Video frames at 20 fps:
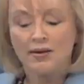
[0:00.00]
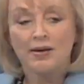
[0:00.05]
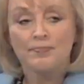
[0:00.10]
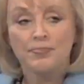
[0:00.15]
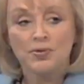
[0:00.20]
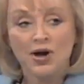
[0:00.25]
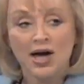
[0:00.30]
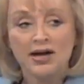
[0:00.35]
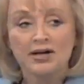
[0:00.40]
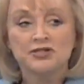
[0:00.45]

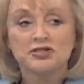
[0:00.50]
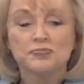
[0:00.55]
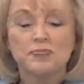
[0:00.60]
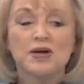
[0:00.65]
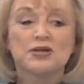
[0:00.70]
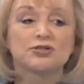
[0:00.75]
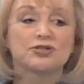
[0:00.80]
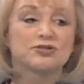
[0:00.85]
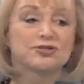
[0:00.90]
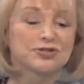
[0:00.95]
product
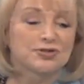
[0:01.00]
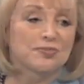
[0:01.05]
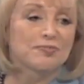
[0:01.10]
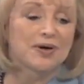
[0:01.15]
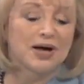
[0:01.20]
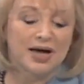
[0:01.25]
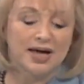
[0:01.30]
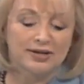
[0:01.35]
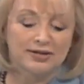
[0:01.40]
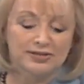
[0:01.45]
specialists or
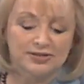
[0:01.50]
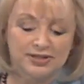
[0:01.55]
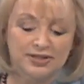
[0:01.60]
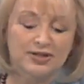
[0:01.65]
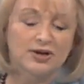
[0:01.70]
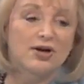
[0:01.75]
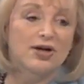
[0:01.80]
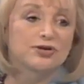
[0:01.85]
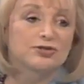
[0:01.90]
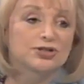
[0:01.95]
models at
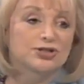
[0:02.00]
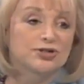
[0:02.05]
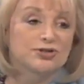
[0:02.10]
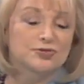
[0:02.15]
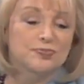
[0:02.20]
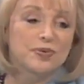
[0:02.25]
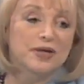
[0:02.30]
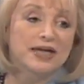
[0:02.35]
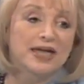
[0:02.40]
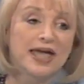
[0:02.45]
auto
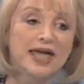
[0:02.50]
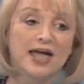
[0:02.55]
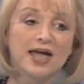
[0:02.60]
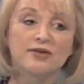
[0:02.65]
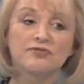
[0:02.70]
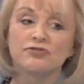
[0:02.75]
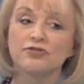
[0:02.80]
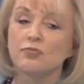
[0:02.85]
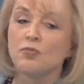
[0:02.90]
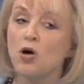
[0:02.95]
shows
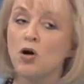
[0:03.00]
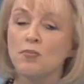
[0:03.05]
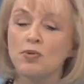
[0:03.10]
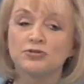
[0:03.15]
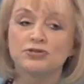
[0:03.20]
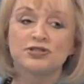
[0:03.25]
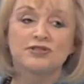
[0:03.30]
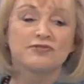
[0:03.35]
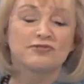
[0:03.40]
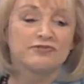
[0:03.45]
began from
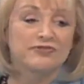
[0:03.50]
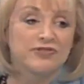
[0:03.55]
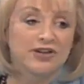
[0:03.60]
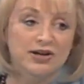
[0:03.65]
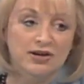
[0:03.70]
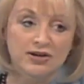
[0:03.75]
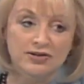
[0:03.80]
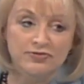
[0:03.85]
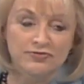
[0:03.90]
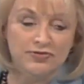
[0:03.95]
almost the
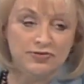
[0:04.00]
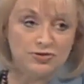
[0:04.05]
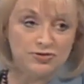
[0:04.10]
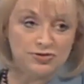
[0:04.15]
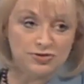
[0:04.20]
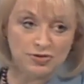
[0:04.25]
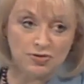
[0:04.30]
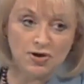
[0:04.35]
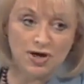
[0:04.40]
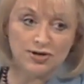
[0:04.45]
very
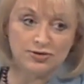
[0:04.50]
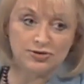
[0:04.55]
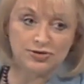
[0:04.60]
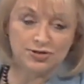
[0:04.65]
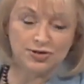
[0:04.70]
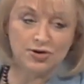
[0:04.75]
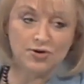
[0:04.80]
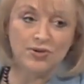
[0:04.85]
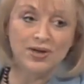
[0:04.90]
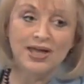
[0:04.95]
first auto
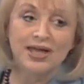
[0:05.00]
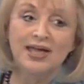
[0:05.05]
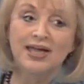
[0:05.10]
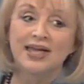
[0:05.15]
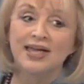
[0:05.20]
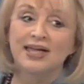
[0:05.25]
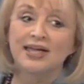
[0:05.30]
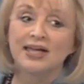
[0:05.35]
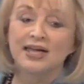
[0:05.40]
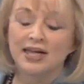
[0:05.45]
show
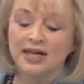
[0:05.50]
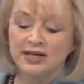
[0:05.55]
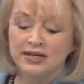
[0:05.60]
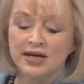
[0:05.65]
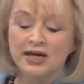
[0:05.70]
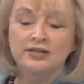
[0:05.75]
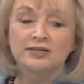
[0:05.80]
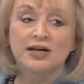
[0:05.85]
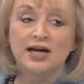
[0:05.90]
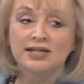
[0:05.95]
in
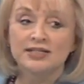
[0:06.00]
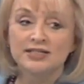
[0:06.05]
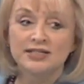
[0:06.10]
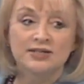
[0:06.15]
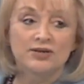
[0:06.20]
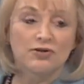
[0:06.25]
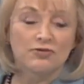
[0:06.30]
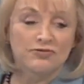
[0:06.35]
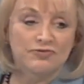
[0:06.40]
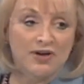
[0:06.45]

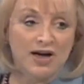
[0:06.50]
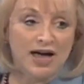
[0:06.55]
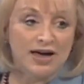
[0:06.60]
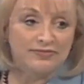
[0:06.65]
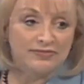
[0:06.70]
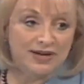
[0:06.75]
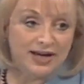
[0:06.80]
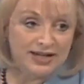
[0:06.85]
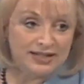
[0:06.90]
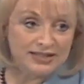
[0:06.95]

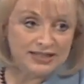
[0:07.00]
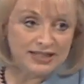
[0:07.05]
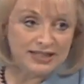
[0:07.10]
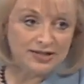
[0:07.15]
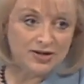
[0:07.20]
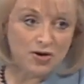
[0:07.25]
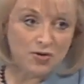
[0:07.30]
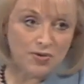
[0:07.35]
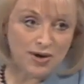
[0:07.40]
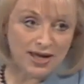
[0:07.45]
1905
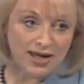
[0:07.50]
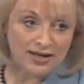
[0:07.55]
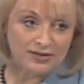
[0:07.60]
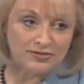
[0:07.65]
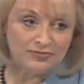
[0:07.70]
1908